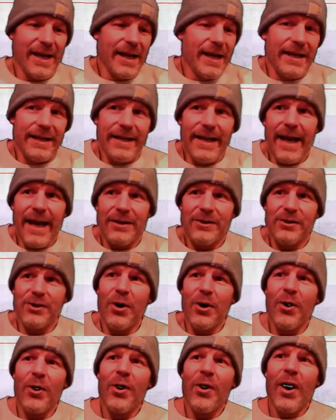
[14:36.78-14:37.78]
Yeah,
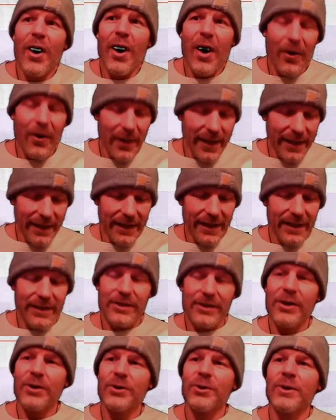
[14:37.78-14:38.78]
so all right,
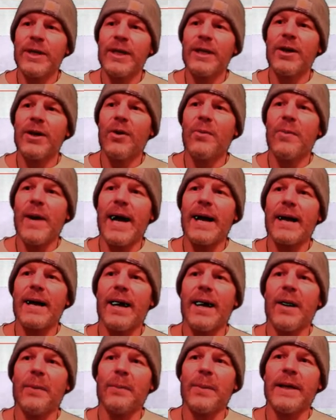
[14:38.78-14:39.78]
so you can go back
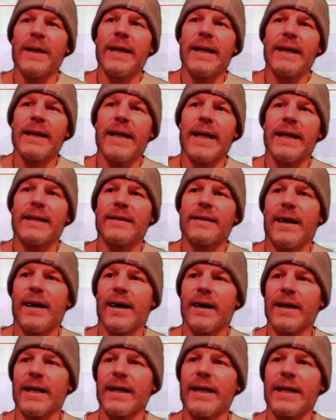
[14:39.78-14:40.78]
up and hit that
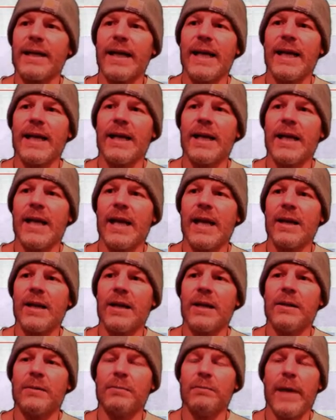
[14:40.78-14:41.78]
target and
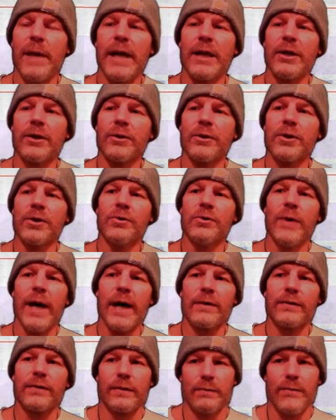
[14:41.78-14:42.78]
make your
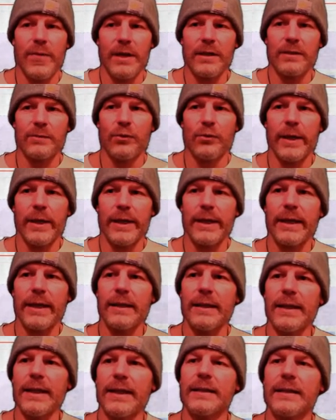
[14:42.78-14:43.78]
2x from this point
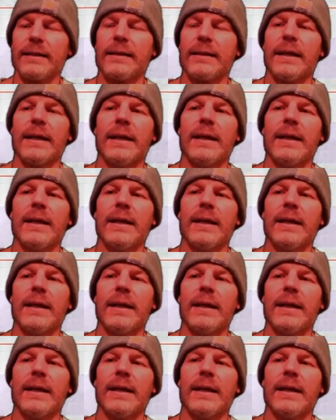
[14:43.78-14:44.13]
at least.